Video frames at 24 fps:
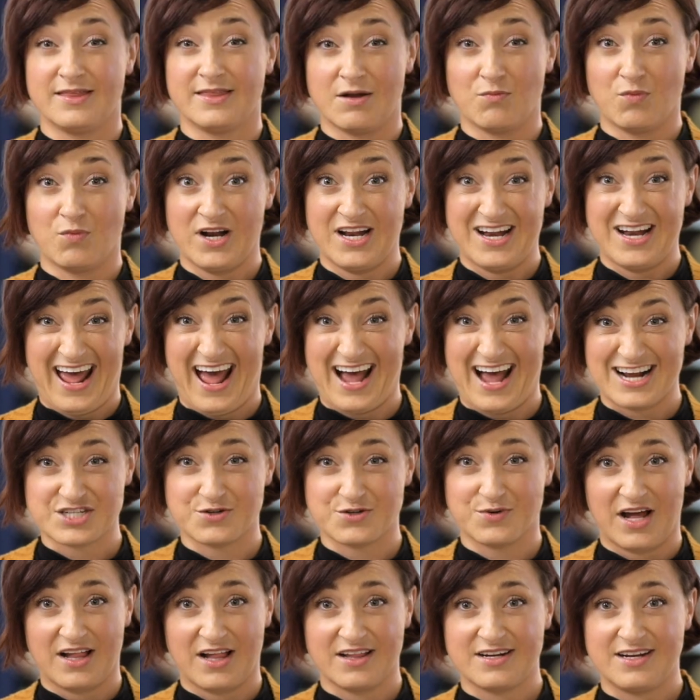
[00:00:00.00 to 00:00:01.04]
then when in
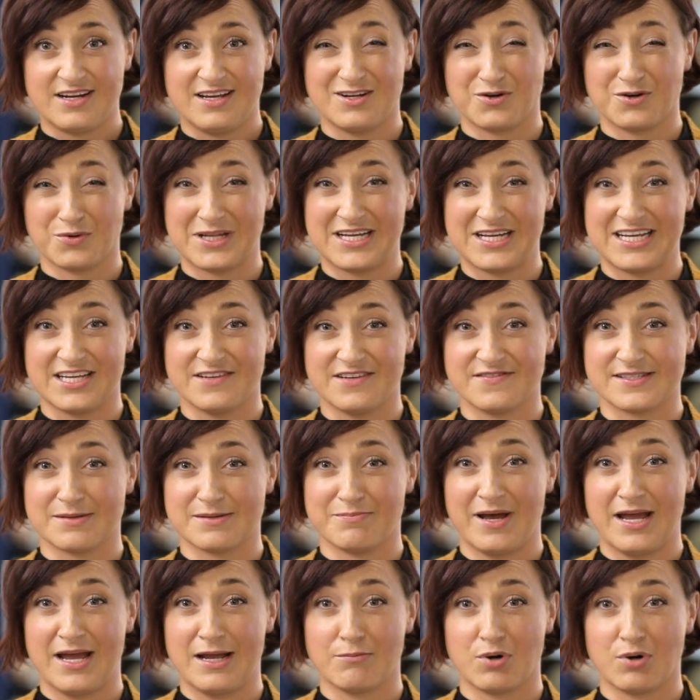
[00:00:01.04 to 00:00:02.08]
actuality it only gives the
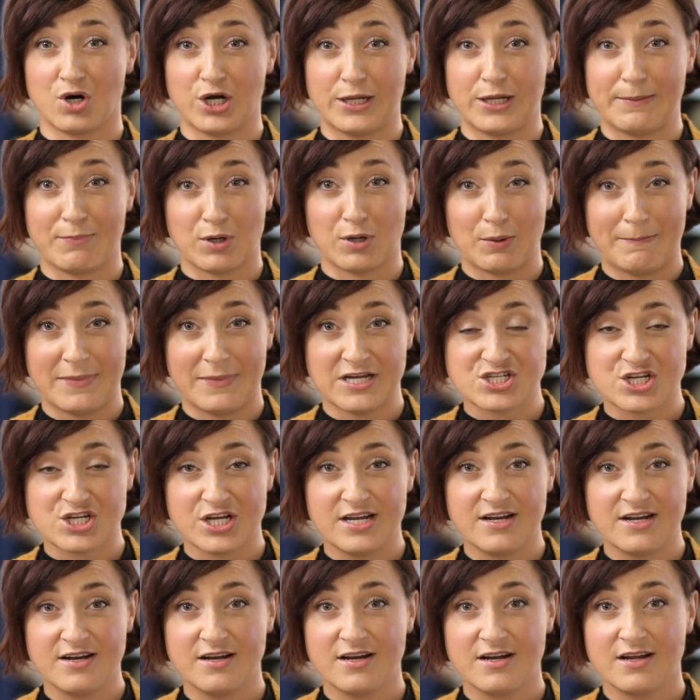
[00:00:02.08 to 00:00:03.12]
paying party
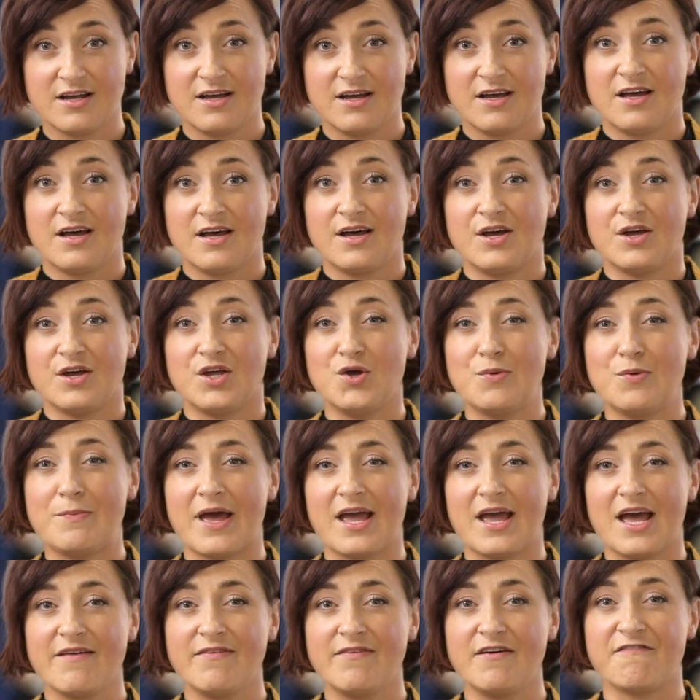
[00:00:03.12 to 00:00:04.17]
permission, you
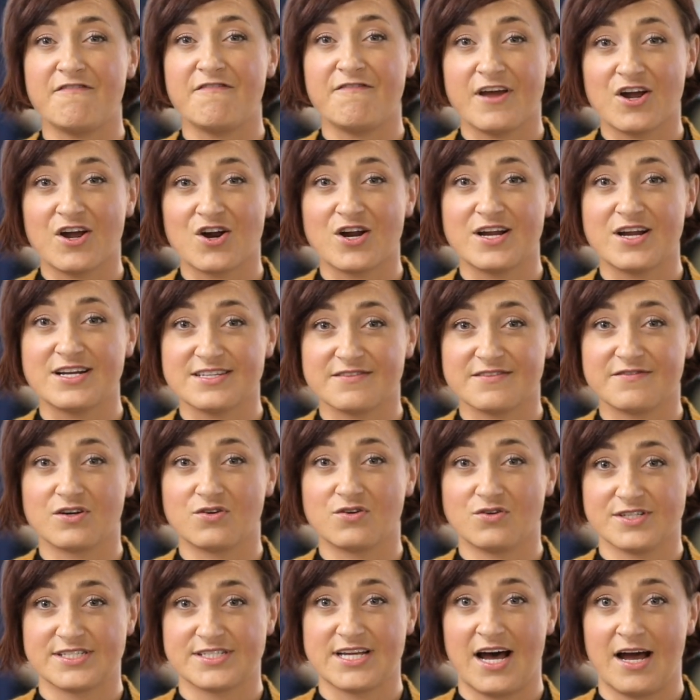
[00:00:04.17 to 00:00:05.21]
may have a very
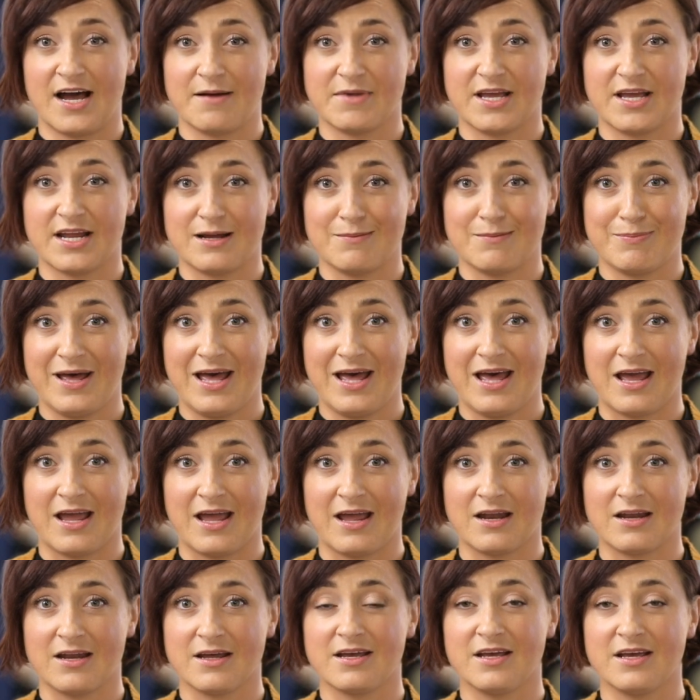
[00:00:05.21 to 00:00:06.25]
difficult time getting
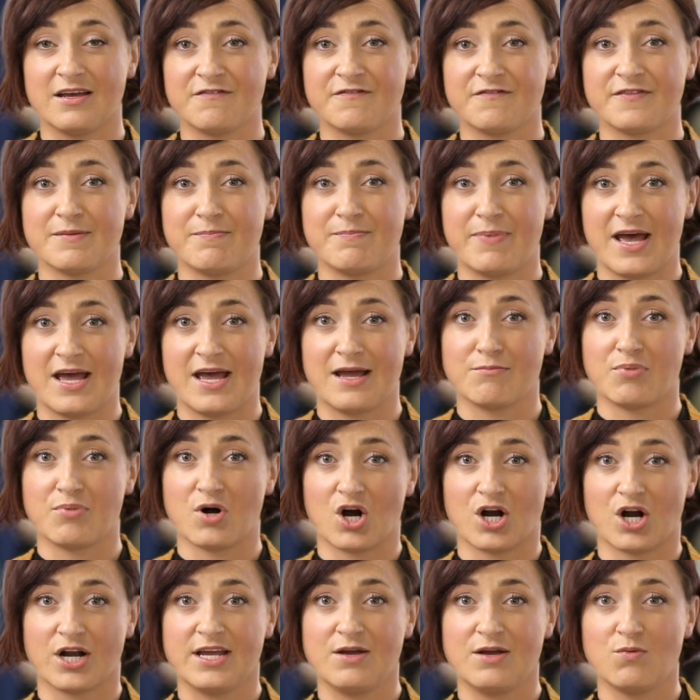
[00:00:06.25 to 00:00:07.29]
paid if the paying
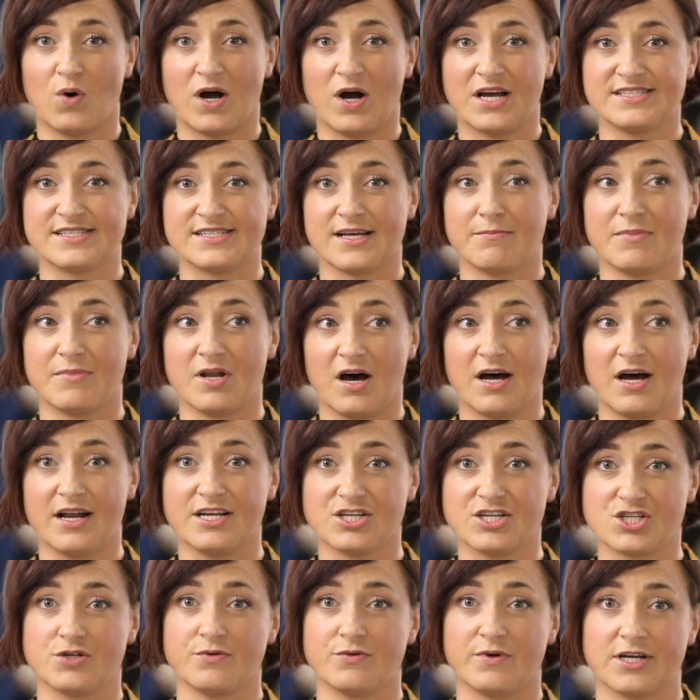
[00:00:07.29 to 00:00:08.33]
party winds up not
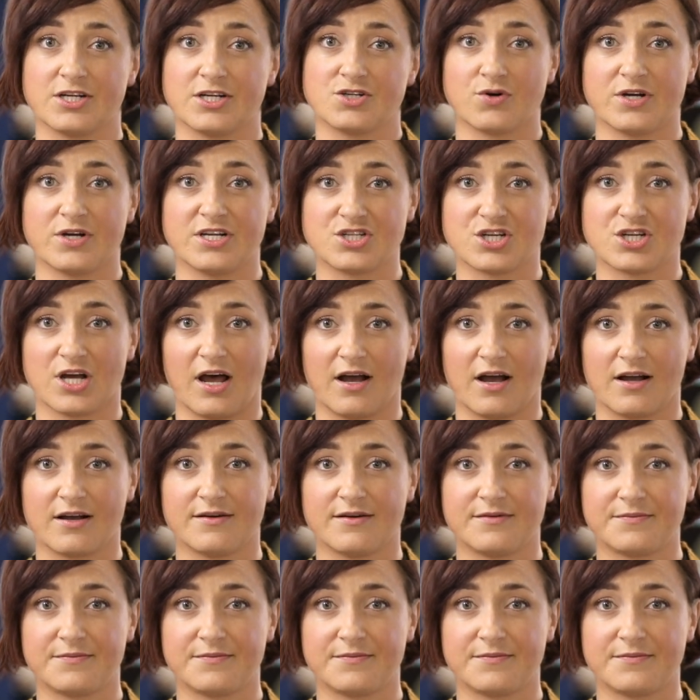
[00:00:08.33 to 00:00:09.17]
issuing a joint check.